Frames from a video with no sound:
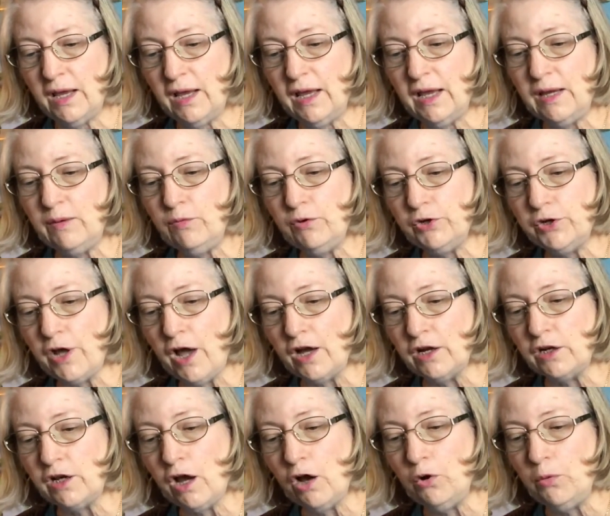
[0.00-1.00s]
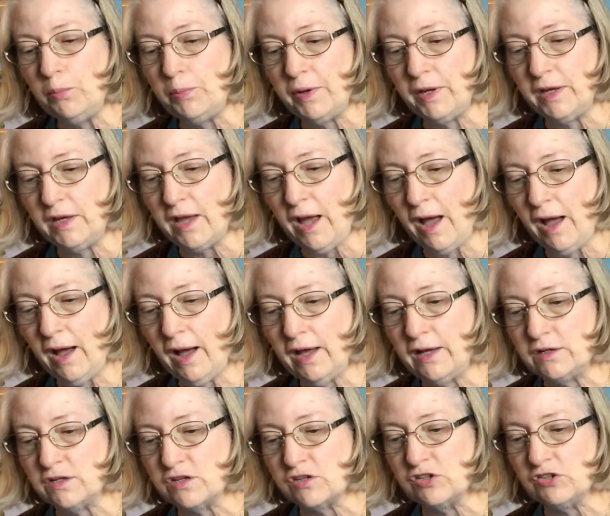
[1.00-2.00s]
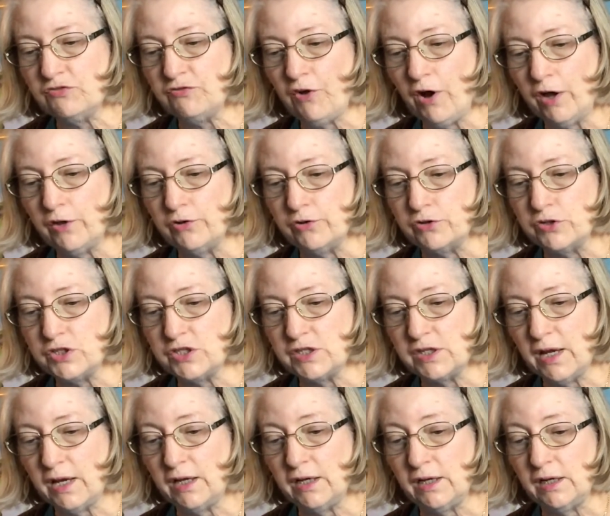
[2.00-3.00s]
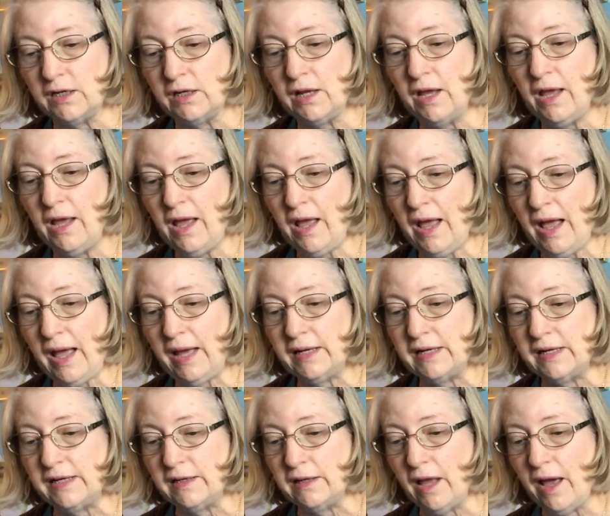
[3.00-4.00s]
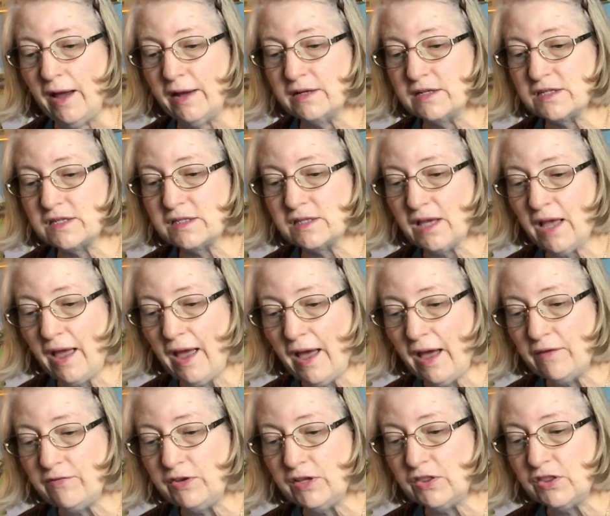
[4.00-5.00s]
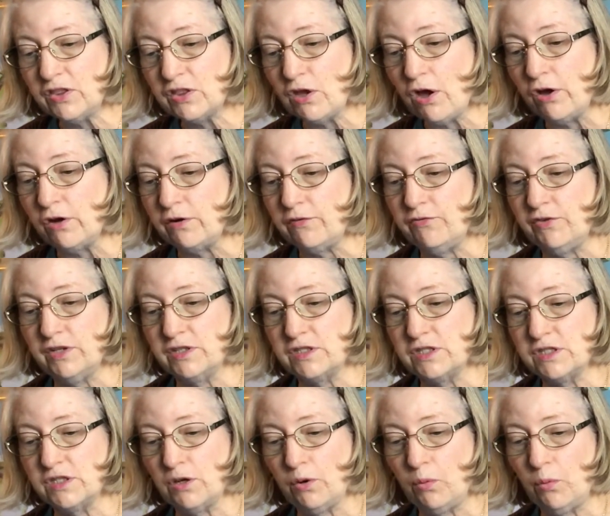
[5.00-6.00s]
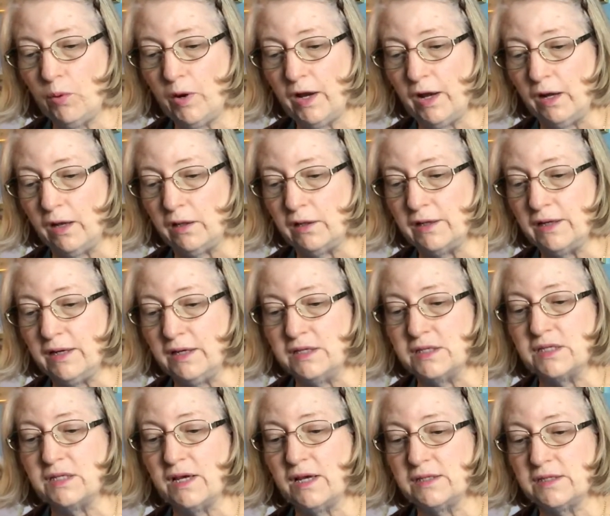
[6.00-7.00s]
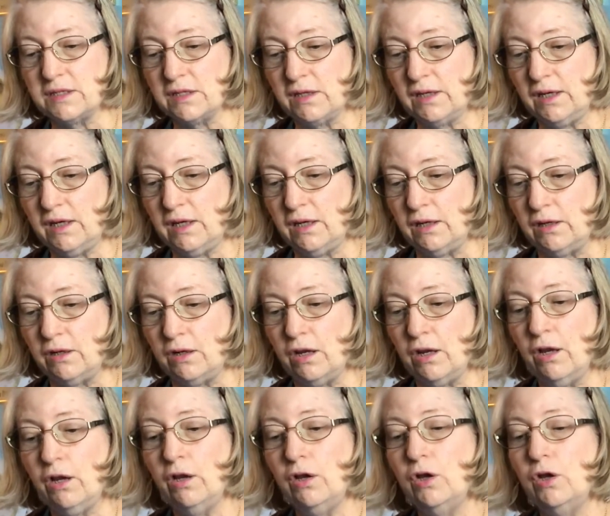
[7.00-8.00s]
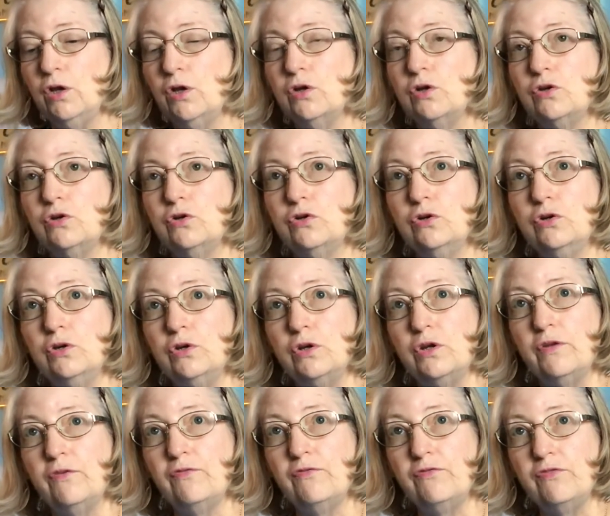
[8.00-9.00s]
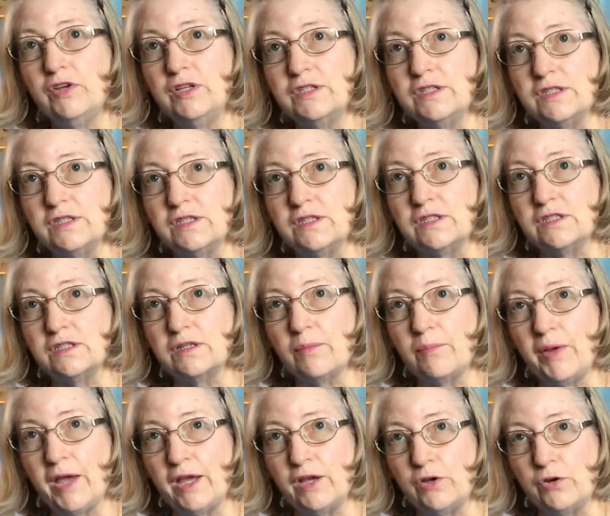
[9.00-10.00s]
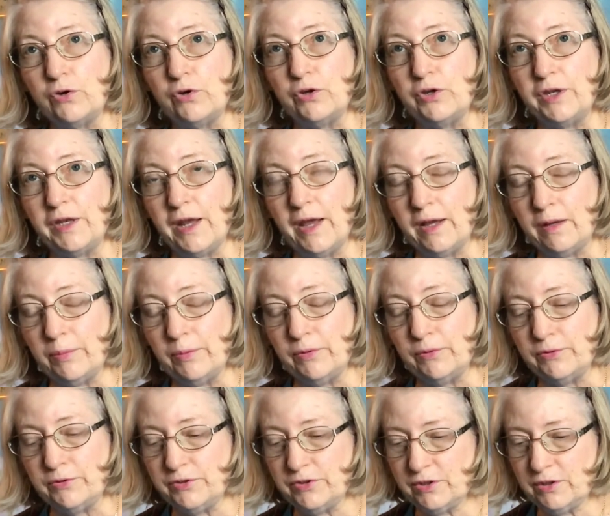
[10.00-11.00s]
He will not go behind his father's saying, and he likes having thought of it so well. He says again, good fences make good neighbors.